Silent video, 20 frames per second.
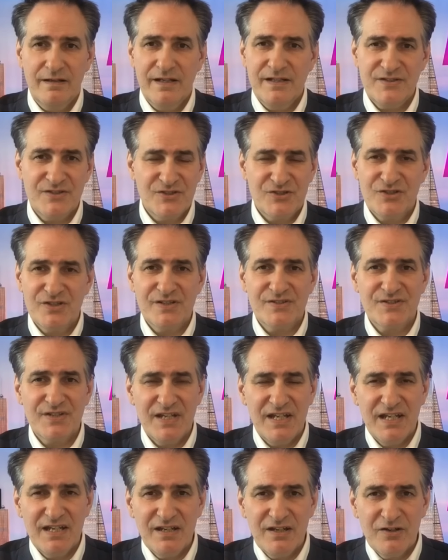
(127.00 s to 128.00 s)
It's
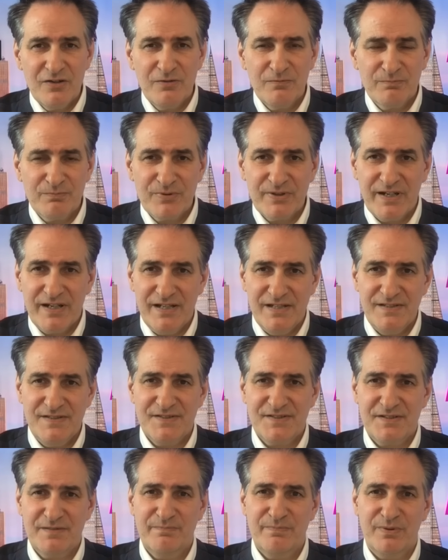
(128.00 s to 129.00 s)
just
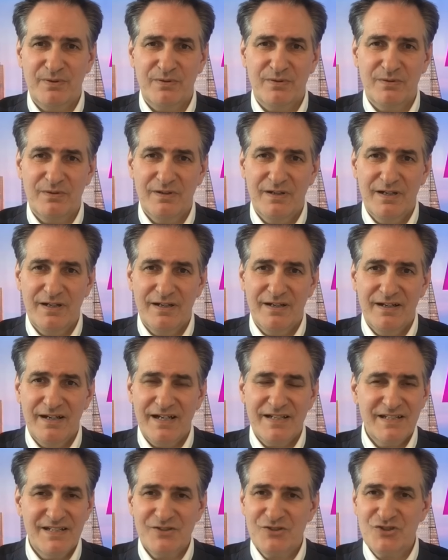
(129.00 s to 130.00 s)
incomprehensible.
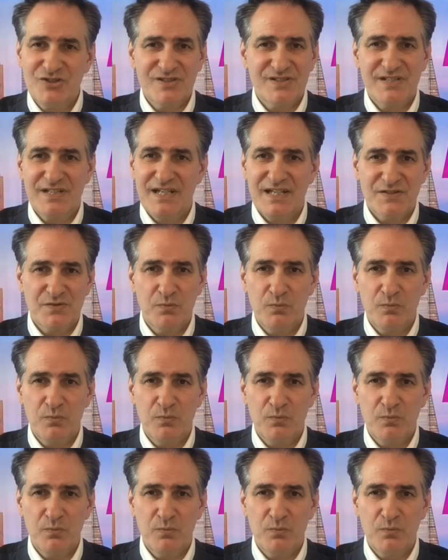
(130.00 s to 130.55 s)
And it just gets